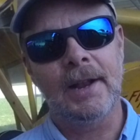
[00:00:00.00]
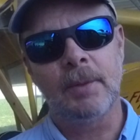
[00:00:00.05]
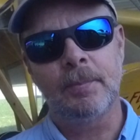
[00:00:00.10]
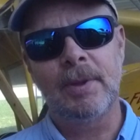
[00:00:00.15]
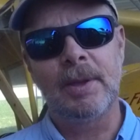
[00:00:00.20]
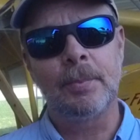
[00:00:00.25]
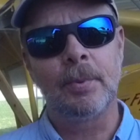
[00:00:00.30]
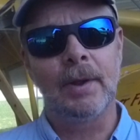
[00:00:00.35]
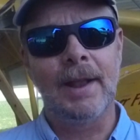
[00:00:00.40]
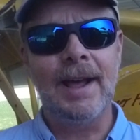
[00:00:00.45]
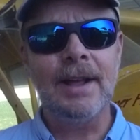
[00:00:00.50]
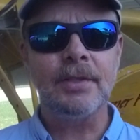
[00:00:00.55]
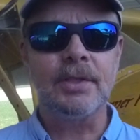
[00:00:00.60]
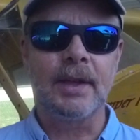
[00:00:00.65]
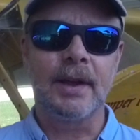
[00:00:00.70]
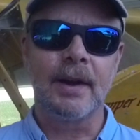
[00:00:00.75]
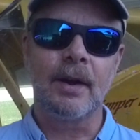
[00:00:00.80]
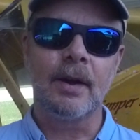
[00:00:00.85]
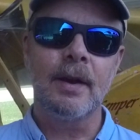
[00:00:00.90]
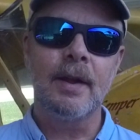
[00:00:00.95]
of people out
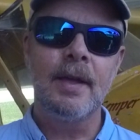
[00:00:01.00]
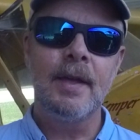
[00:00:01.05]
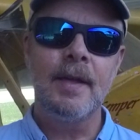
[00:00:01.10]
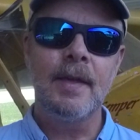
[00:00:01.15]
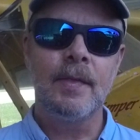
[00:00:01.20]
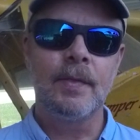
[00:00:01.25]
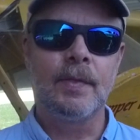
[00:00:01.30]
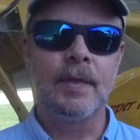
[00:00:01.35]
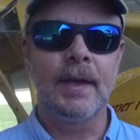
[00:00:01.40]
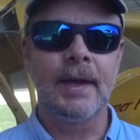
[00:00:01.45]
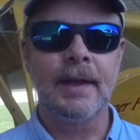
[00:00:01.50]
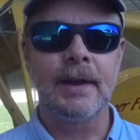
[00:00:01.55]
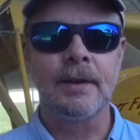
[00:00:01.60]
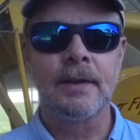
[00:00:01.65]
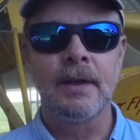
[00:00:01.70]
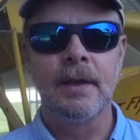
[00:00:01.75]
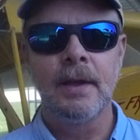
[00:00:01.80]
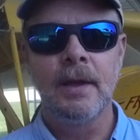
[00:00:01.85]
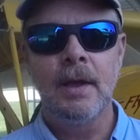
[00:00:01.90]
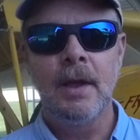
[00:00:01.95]
there that
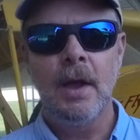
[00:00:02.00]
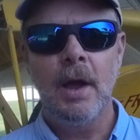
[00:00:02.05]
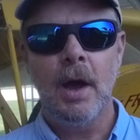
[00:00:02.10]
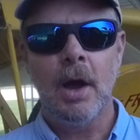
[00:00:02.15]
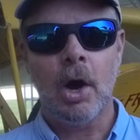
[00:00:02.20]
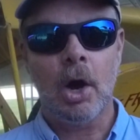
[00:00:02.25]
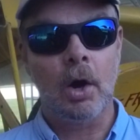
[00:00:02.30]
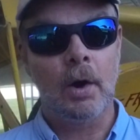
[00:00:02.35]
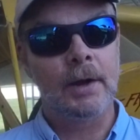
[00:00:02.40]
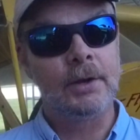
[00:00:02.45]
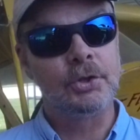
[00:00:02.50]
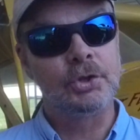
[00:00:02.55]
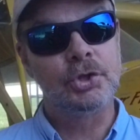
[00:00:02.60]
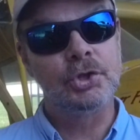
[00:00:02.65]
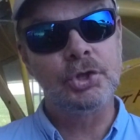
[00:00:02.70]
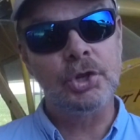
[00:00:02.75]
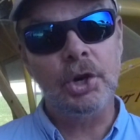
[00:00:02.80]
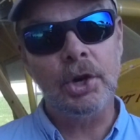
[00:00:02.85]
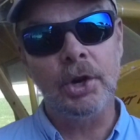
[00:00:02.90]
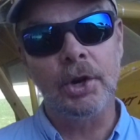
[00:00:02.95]
are
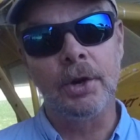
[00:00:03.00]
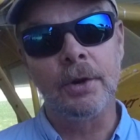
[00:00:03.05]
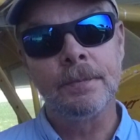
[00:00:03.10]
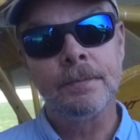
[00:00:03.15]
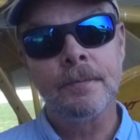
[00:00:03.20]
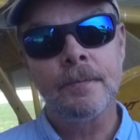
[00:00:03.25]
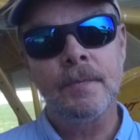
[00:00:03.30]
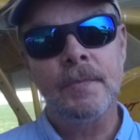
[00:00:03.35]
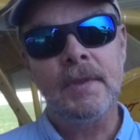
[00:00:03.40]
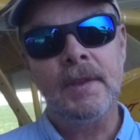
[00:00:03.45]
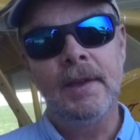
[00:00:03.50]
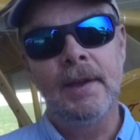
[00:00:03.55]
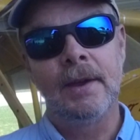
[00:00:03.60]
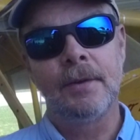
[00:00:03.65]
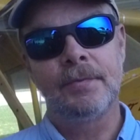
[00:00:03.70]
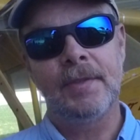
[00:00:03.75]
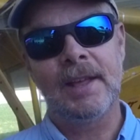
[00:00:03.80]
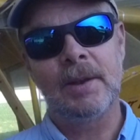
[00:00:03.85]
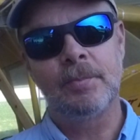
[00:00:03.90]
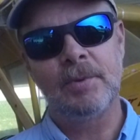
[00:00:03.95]
unsure
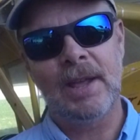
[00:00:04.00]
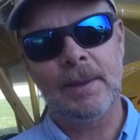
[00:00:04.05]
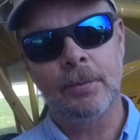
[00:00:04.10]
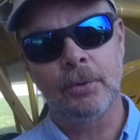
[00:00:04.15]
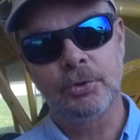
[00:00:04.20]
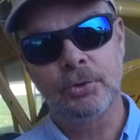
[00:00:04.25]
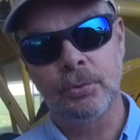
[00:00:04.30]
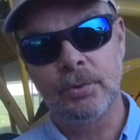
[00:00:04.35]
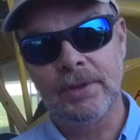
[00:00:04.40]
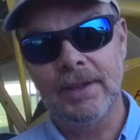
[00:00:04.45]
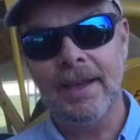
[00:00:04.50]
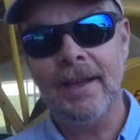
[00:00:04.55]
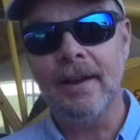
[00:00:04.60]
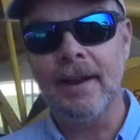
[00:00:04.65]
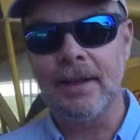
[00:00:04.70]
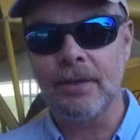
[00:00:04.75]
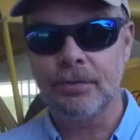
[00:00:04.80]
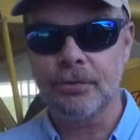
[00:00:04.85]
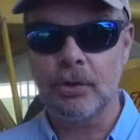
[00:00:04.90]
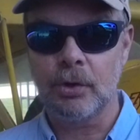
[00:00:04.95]
if they'd be able to get
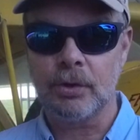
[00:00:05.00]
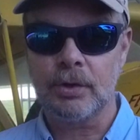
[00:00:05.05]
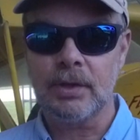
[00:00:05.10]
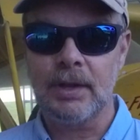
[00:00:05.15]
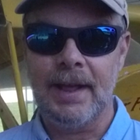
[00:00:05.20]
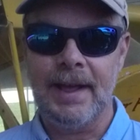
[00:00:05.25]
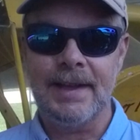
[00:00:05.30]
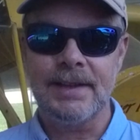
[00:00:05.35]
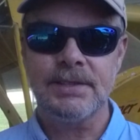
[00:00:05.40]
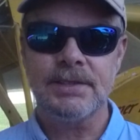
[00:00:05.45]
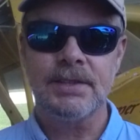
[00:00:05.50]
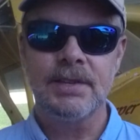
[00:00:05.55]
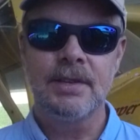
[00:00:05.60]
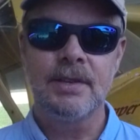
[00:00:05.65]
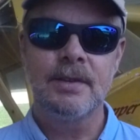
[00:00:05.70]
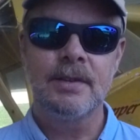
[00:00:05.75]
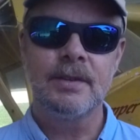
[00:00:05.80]
a third class.